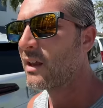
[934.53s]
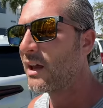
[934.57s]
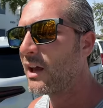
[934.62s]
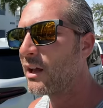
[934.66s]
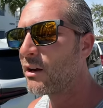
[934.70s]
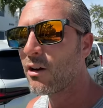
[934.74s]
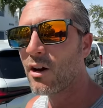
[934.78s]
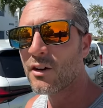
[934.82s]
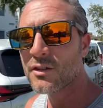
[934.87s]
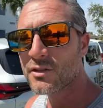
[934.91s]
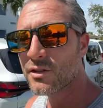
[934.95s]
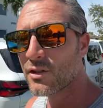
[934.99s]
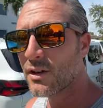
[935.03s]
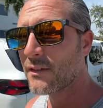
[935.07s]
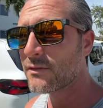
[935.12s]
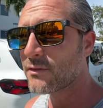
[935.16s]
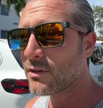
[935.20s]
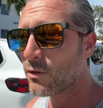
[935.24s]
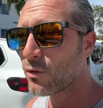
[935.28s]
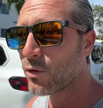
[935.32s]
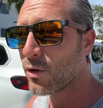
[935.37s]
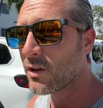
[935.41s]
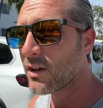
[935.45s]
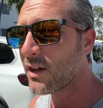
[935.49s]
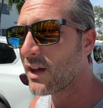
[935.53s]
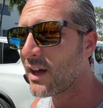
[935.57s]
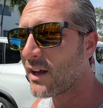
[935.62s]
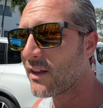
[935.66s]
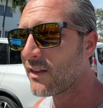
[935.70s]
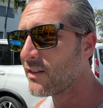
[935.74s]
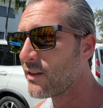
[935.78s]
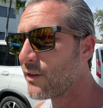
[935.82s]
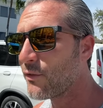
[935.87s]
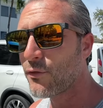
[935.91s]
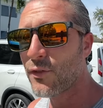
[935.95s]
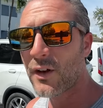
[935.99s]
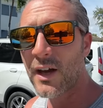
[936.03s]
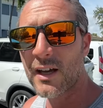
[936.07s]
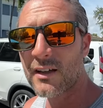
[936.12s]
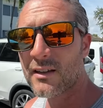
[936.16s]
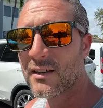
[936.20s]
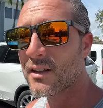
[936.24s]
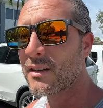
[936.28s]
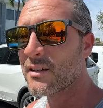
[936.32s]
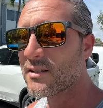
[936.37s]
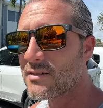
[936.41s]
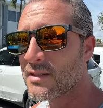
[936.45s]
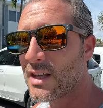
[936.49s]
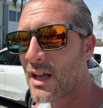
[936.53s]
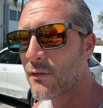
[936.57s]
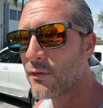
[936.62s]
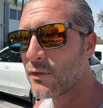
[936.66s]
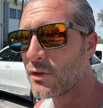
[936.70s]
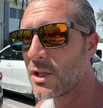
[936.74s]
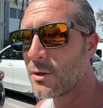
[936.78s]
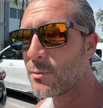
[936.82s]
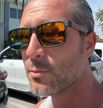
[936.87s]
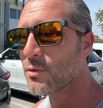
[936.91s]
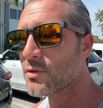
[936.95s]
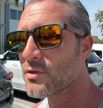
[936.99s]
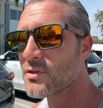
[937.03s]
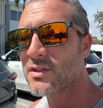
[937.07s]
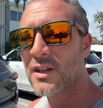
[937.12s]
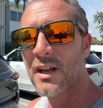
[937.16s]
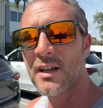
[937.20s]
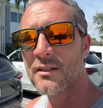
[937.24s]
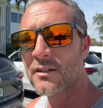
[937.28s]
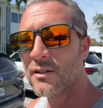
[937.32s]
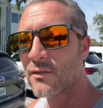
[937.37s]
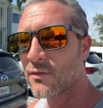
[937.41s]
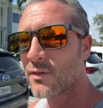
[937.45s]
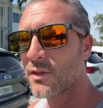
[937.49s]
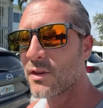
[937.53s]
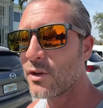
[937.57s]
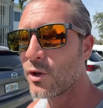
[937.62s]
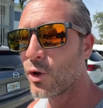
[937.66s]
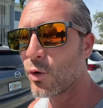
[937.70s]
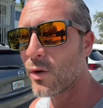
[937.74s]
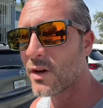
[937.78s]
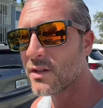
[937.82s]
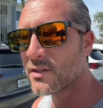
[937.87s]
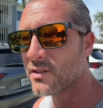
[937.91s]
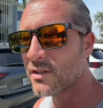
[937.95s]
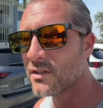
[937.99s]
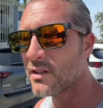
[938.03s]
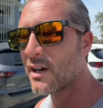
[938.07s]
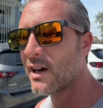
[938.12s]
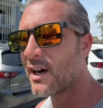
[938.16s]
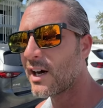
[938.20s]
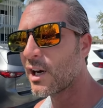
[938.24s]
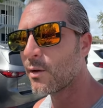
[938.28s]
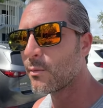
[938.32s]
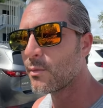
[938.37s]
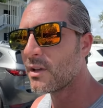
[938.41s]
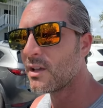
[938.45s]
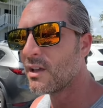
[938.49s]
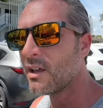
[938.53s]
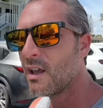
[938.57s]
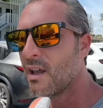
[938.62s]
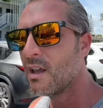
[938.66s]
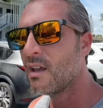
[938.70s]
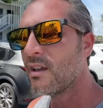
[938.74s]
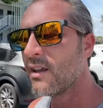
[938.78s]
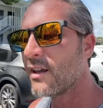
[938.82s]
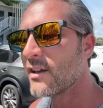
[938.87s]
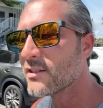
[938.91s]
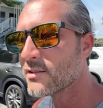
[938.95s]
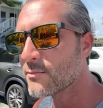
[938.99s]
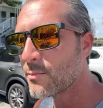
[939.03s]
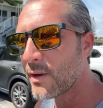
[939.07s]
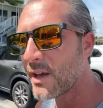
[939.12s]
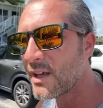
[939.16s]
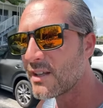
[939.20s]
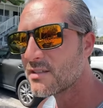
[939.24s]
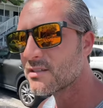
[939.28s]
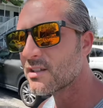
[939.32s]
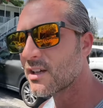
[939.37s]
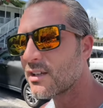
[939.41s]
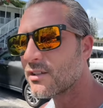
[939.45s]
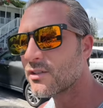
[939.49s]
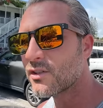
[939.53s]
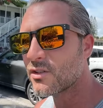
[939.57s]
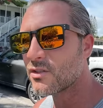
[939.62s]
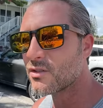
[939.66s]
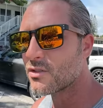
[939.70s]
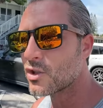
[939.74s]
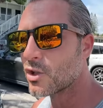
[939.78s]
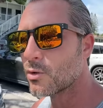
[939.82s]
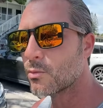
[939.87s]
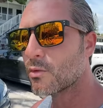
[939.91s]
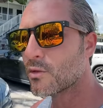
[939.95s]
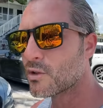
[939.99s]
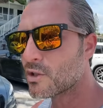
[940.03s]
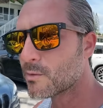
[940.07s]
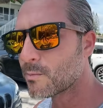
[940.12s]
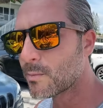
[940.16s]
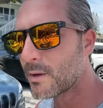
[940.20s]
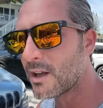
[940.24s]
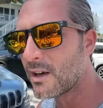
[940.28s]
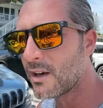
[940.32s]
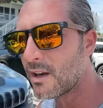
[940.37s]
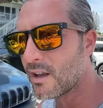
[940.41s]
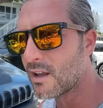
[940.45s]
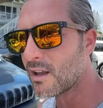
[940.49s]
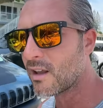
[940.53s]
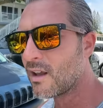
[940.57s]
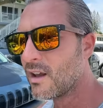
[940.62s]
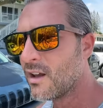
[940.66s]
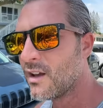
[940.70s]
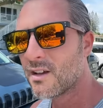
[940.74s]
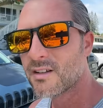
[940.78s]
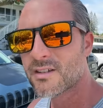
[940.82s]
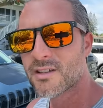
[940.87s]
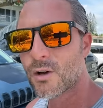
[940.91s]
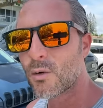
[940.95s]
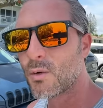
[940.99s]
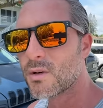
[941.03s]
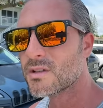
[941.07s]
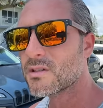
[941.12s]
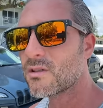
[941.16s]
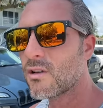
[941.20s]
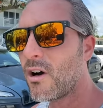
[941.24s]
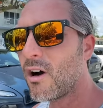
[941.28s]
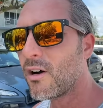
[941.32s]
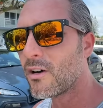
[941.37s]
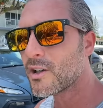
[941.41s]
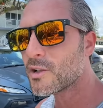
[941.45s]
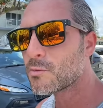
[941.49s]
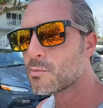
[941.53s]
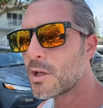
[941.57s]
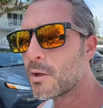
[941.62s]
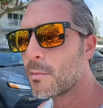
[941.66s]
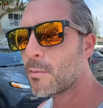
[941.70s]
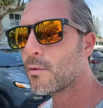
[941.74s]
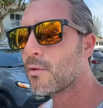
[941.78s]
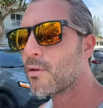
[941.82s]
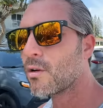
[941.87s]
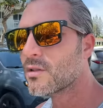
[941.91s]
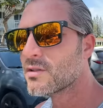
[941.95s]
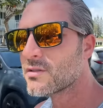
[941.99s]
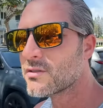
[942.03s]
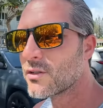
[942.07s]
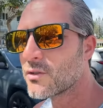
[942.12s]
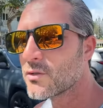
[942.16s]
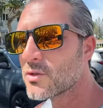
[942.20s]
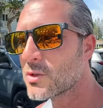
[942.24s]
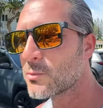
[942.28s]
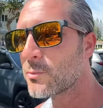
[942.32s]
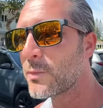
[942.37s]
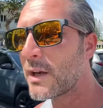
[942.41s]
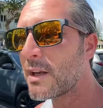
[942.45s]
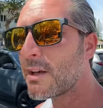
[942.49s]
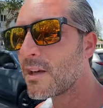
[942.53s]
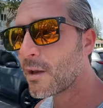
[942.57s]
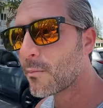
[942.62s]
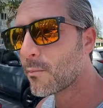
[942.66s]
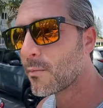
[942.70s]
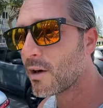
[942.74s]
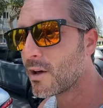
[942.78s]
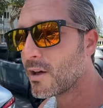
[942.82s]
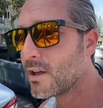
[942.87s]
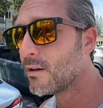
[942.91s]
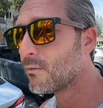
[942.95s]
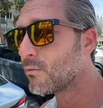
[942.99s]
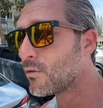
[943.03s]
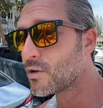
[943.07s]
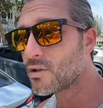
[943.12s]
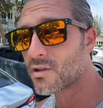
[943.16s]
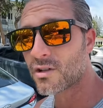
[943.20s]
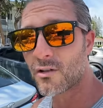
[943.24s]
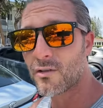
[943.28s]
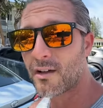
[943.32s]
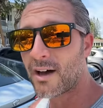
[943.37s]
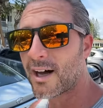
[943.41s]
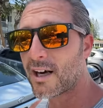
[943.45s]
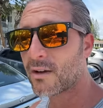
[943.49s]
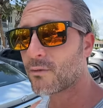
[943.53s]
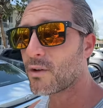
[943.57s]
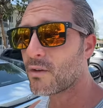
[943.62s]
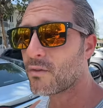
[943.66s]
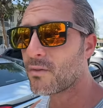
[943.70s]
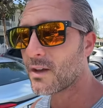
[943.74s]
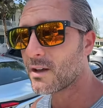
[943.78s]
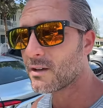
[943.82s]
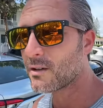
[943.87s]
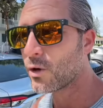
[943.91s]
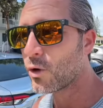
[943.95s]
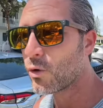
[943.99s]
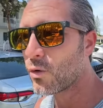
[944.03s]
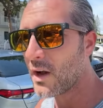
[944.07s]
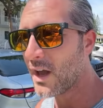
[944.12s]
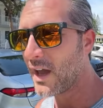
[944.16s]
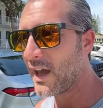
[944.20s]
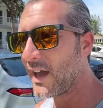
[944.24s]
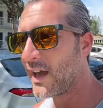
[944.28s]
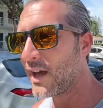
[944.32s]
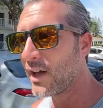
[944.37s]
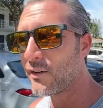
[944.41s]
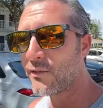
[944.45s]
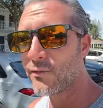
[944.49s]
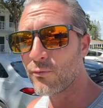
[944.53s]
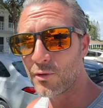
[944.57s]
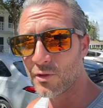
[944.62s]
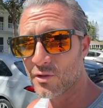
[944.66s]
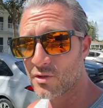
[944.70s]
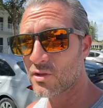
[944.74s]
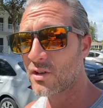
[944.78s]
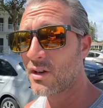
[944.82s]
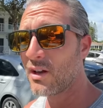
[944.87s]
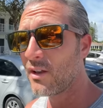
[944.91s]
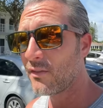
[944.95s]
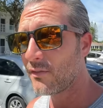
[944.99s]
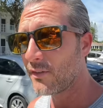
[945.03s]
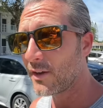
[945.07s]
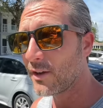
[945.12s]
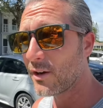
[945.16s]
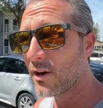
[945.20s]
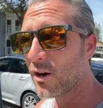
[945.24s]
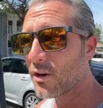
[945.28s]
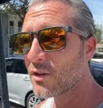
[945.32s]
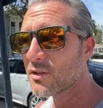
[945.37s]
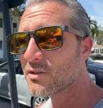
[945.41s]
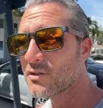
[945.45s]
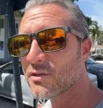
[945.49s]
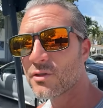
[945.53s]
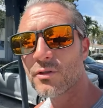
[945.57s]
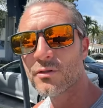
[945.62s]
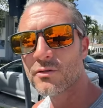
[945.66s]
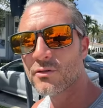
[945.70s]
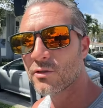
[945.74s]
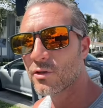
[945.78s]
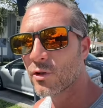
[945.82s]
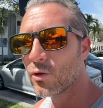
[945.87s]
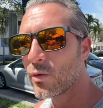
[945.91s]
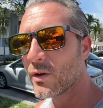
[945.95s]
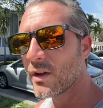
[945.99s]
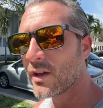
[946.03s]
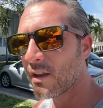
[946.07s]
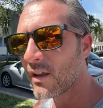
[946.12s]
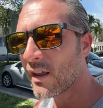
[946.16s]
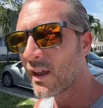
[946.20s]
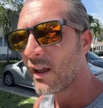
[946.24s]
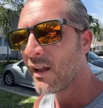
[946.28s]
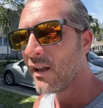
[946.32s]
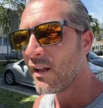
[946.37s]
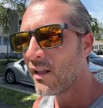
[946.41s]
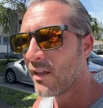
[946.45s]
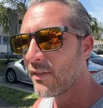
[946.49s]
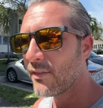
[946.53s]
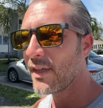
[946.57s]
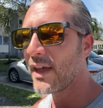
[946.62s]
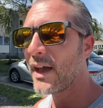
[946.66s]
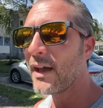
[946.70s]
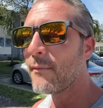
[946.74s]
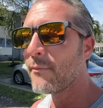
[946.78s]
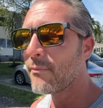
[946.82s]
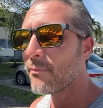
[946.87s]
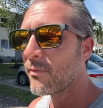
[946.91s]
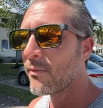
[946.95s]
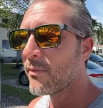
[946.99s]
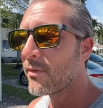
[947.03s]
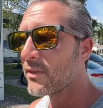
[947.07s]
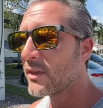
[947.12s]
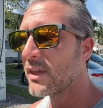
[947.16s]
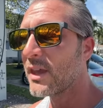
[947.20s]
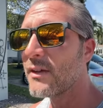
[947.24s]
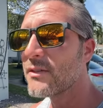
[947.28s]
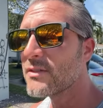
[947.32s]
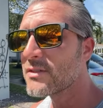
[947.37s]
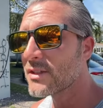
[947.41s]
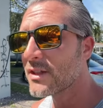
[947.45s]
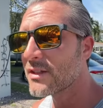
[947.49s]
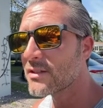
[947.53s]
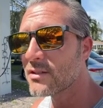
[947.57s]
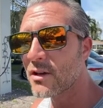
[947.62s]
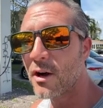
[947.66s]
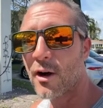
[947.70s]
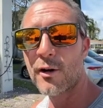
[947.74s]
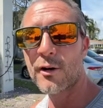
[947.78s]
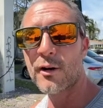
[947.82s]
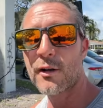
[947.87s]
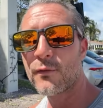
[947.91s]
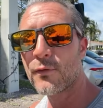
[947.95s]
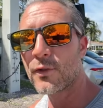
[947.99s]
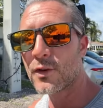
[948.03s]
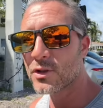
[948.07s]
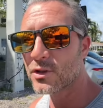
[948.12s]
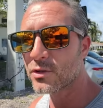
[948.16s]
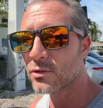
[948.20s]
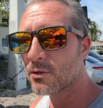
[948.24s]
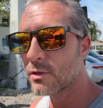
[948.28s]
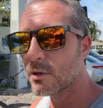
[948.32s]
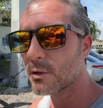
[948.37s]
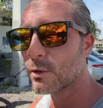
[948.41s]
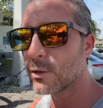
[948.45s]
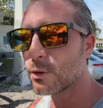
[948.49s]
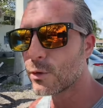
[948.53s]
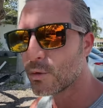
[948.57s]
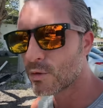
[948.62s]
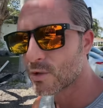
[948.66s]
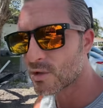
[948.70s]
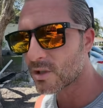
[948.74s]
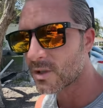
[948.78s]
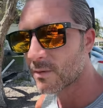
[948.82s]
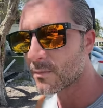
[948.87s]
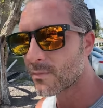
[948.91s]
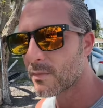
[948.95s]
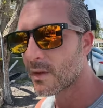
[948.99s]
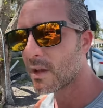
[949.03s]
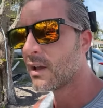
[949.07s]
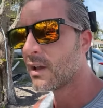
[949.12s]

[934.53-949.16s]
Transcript: And also, you have to look at the fact that seventy percent of the U S economy is based on consumer spending. So as long as people are still spending money, which a lot of it they don't have, which they are still doing, that gives this artificial illusion